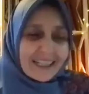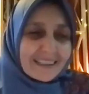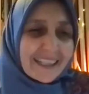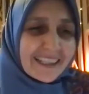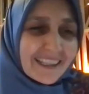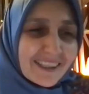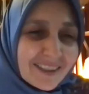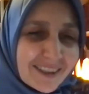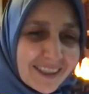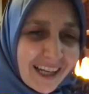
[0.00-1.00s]
I'm taking
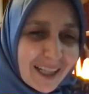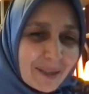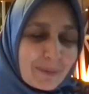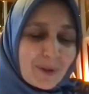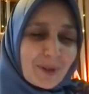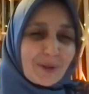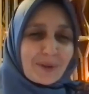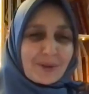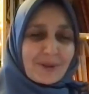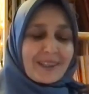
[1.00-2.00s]
full time to,
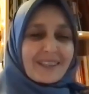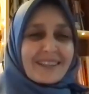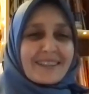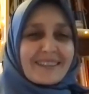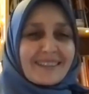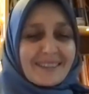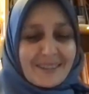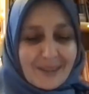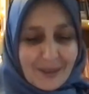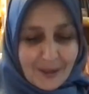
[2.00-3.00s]

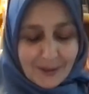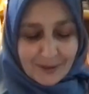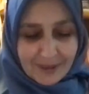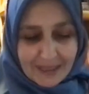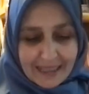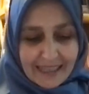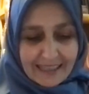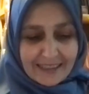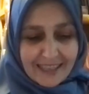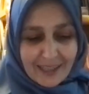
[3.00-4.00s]
you know,
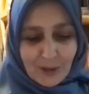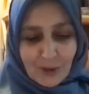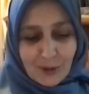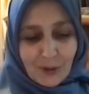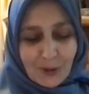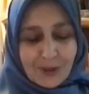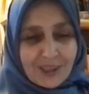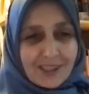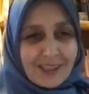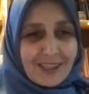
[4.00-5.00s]
attend your
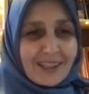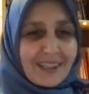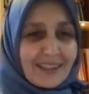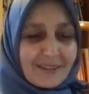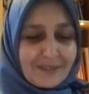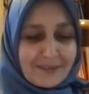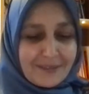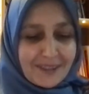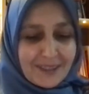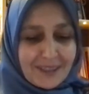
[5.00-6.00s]
daughter.
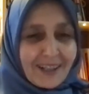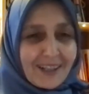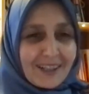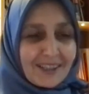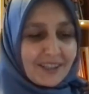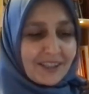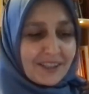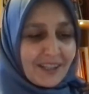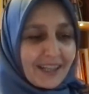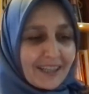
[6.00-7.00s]
We are
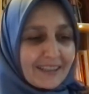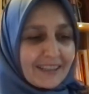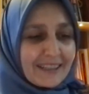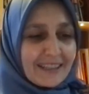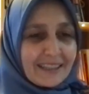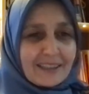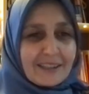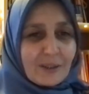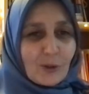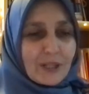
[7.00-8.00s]
here, and there is
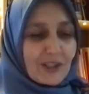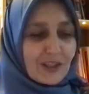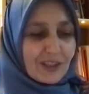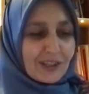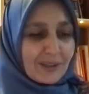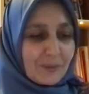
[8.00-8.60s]
another question.